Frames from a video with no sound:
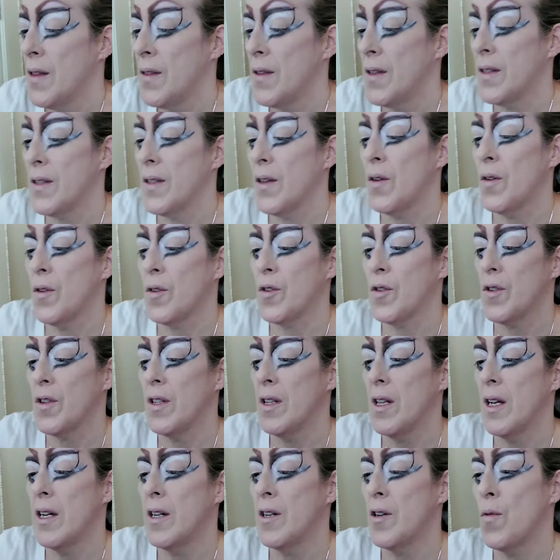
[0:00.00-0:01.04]
This
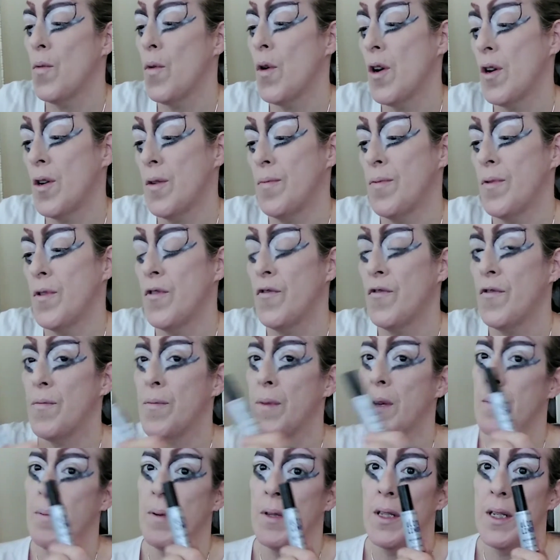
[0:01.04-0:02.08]
ultraliner waterproof
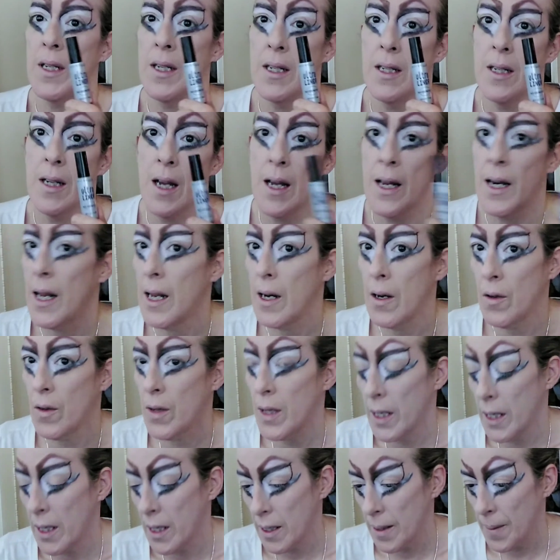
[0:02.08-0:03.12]
from Maybelline, and I don't
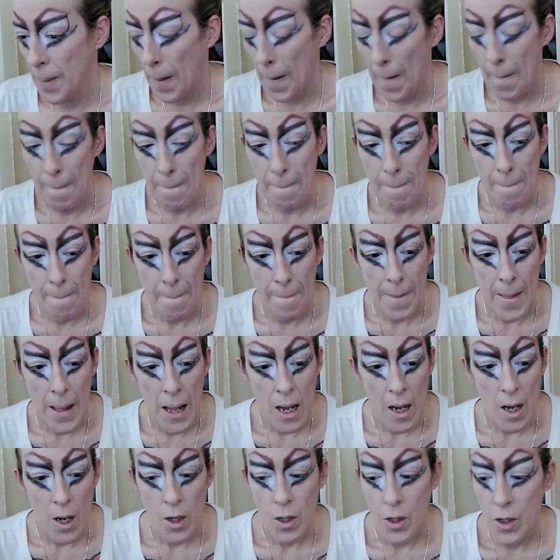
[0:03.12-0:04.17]
like it.
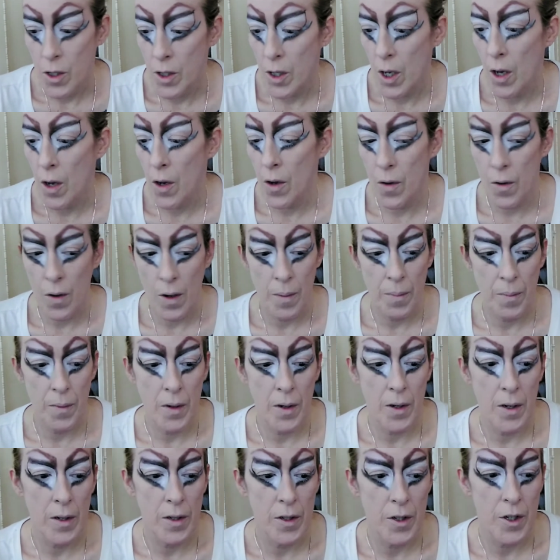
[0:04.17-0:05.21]
So I'm
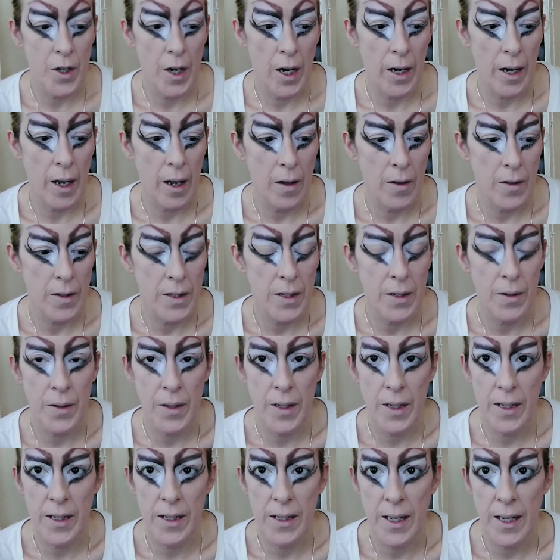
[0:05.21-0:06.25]
gonna check out and see
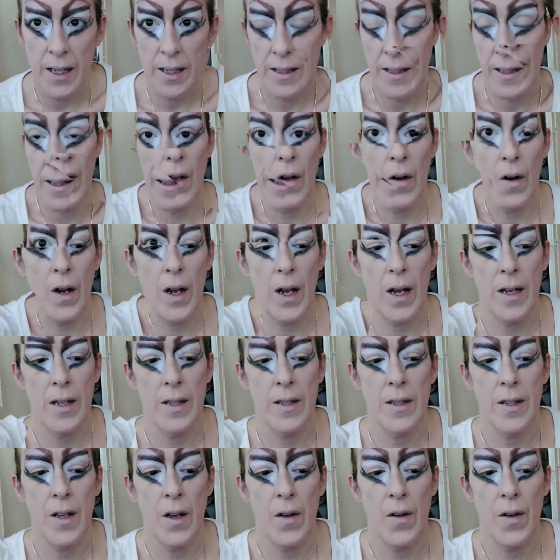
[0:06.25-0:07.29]
who does next. Okay,
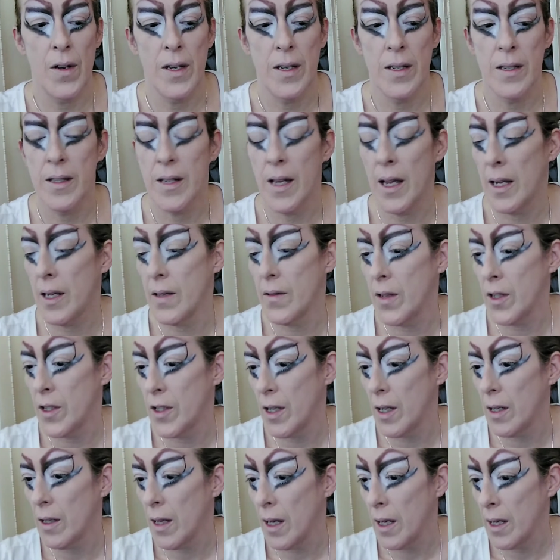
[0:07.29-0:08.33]
so he's taking the
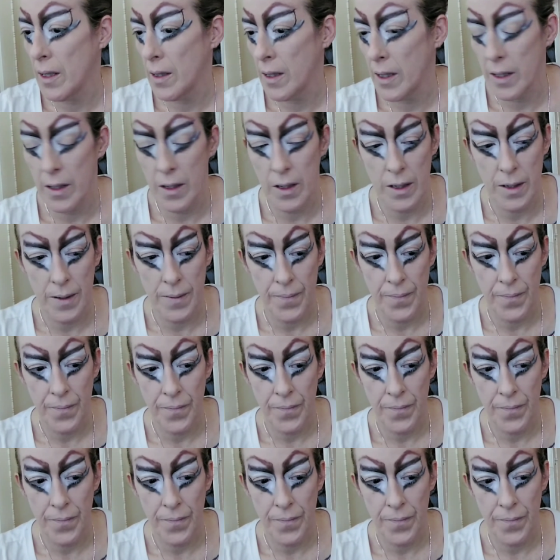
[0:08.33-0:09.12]
gel eyeliner.